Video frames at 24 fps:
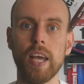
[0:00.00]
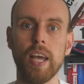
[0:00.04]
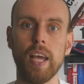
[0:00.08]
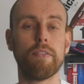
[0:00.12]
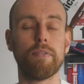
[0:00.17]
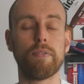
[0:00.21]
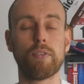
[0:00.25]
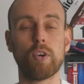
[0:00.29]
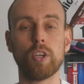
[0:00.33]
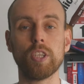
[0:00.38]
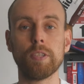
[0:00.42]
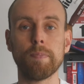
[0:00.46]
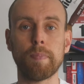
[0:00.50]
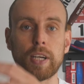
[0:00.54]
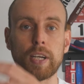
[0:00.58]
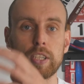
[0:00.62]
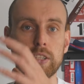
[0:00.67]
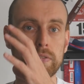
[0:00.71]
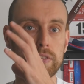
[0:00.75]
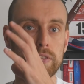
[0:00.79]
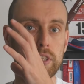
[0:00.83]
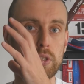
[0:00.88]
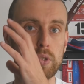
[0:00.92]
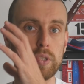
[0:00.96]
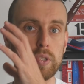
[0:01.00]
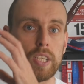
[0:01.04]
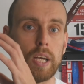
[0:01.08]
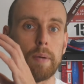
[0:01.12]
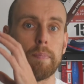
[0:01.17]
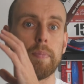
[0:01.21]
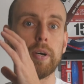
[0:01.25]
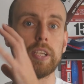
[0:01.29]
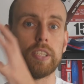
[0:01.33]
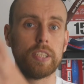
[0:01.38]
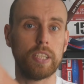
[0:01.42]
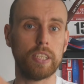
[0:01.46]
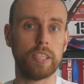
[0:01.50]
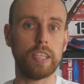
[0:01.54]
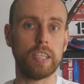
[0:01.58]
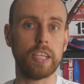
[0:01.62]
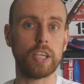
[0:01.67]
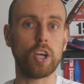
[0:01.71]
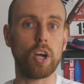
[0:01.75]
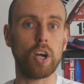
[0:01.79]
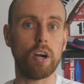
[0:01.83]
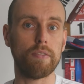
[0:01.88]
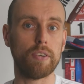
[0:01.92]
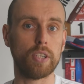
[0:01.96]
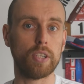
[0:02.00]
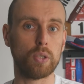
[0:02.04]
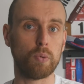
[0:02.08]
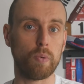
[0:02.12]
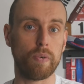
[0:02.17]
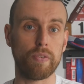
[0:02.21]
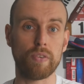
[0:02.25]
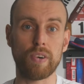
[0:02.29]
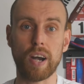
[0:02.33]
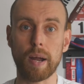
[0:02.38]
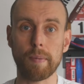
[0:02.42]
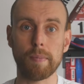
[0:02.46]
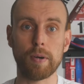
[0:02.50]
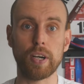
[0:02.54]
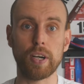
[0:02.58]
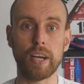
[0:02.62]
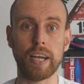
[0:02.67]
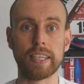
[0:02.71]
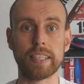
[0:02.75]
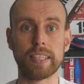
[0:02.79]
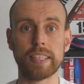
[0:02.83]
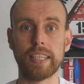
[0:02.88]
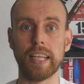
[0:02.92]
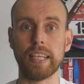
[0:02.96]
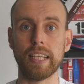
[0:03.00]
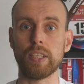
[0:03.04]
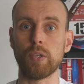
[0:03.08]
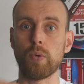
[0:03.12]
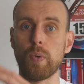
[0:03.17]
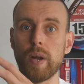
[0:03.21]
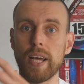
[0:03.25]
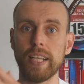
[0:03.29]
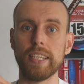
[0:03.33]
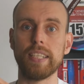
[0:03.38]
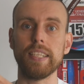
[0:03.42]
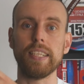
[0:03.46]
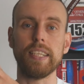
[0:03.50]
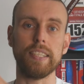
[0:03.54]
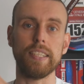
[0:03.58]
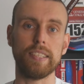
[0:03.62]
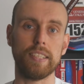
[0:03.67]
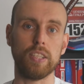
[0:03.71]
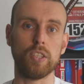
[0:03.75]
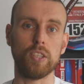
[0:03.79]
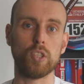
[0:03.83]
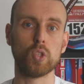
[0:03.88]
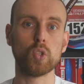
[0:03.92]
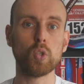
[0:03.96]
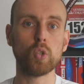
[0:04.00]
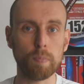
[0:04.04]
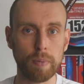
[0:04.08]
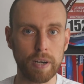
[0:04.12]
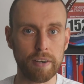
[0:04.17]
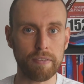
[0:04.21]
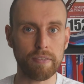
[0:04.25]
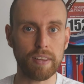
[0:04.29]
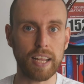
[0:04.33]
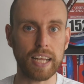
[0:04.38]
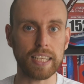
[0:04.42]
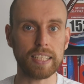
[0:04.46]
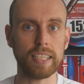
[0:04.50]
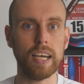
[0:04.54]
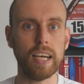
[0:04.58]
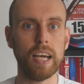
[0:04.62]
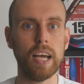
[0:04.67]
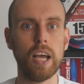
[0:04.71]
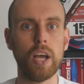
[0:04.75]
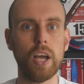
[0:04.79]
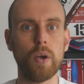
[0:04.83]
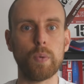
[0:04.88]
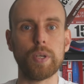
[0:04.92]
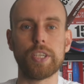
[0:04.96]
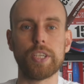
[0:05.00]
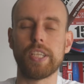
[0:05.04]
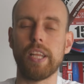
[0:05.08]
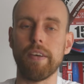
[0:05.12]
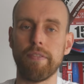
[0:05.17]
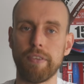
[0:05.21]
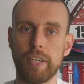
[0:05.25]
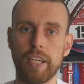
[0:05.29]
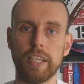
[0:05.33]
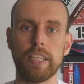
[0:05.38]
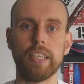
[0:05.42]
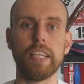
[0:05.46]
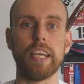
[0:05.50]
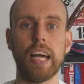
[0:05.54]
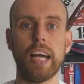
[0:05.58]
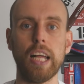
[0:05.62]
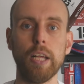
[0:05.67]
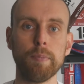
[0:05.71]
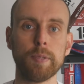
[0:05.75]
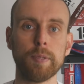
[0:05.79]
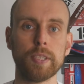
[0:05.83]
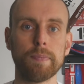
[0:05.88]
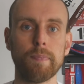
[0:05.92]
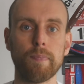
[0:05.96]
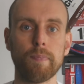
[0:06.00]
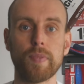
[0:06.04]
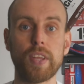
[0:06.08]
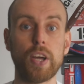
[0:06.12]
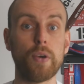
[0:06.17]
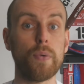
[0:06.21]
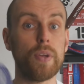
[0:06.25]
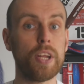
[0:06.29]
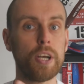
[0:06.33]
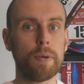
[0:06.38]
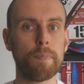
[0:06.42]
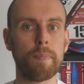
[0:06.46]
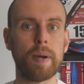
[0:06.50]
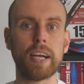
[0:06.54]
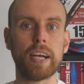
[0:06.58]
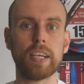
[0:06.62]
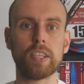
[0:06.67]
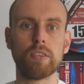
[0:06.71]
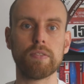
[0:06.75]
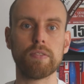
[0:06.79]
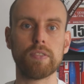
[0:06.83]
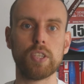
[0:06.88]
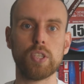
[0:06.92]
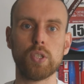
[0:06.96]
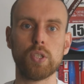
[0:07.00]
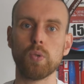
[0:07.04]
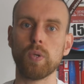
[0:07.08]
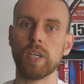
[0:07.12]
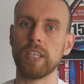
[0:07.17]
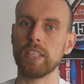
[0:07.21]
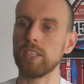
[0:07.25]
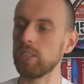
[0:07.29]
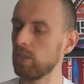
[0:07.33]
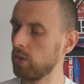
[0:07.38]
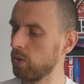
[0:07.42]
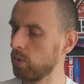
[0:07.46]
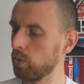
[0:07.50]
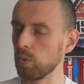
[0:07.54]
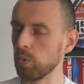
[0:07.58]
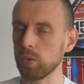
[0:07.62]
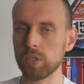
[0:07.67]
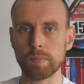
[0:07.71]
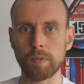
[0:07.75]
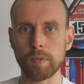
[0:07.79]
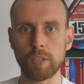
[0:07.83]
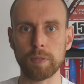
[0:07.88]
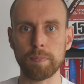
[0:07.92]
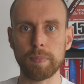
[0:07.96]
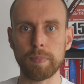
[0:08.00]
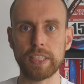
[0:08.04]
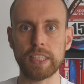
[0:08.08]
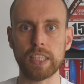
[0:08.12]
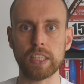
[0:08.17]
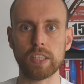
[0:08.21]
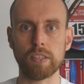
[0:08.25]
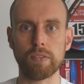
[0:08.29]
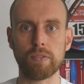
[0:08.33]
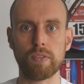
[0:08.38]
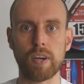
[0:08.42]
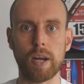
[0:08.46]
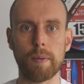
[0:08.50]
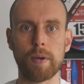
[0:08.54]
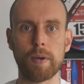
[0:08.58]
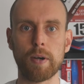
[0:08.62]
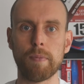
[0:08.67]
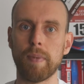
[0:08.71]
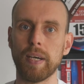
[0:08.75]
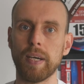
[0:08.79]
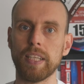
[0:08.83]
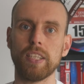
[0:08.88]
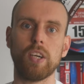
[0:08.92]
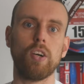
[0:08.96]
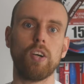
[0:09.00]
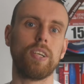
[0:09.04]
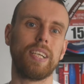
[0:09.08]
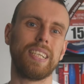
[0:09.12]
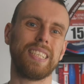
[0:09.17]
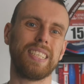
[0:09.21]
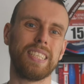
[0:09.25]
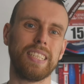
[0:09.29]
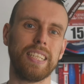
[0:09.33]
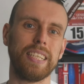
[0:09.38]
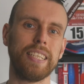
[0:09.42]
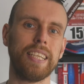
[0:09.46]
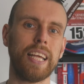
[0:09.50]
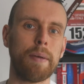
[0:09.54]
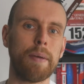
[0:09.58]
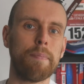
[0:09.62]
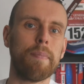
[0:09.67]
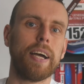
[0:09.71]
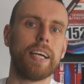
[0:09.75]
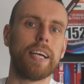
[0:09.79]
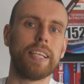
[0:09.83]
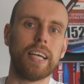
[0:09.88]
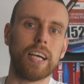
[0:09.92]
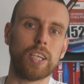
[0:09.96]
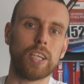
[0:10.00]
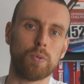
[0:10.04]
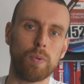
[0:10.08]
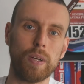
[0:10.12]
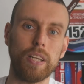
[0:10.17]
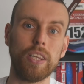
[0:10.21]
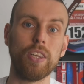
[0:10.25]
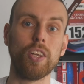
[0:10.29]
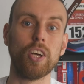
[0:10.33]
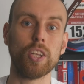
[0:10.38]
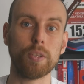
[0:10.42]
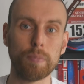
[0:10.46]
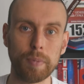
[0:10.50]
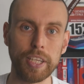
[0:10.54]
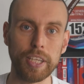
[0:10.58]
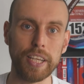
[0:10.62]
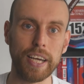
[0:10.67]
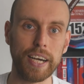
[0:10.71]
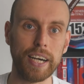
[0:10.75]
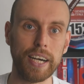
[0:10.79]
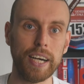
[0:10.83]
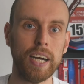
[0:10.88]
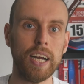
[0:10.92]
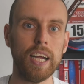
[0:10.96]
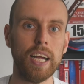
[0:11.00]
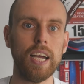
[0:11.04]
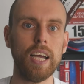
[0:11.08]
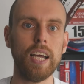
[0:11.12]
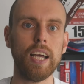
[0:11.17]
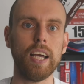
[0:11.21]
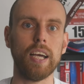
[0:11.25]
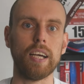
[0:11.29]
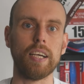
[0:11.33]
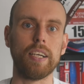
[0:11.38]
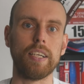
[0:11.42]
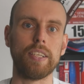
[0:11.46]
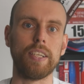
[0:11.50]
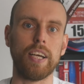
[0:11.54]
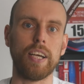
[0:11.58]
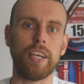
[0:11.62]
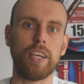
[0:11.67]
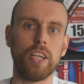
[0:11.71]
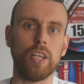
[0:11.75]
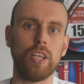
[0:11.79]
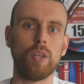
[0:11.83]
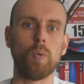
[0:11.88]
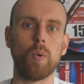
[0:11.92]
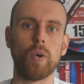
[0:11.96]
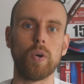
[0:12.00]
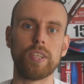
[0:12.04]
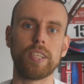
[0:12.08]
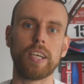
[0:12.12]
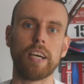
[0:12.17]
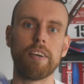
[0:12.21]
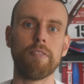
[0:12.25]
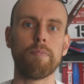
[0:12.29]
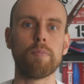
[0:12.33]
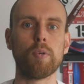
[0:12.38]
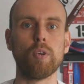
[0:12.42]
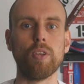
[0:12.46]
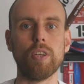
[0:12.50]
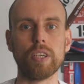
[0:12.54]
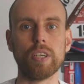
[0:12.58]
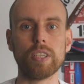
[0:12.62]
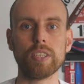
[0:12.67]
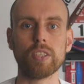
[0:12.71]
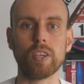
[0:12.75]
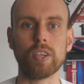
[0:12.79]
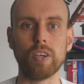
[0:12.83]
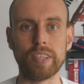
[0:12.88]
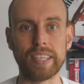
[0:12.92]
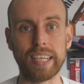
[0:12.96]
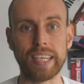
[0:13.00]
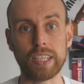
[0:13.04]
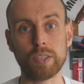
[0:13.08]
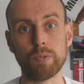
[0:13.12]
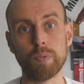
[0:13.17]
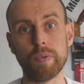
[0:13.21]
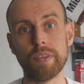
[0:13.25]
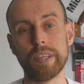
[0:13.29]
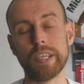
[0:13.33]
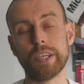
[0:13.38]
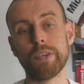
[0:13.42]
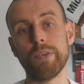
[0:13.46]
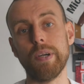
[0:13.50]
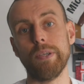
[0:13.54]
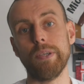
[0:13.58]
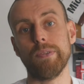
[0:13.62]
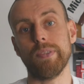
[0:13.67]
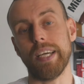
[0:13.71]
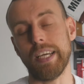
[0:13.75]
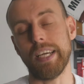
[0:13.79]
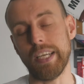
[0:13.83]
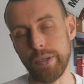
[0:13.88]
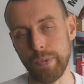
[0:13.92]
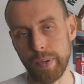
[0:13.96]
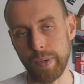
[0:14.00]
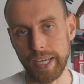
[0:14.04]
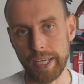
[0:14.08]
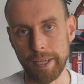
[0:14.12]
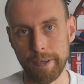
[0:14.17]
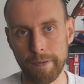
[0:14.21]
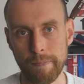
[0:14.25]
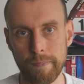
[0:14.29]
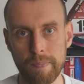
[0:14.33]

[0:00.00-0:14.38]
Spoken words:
The front part of the shoe is abundantly covered with rubber and the tread isn't super flat, which definitely helps. The rear part of the shoe has 2 small pieces of rubber, but honestly they might as well not be there. The heel won't have prolonged contact with the ground anyway.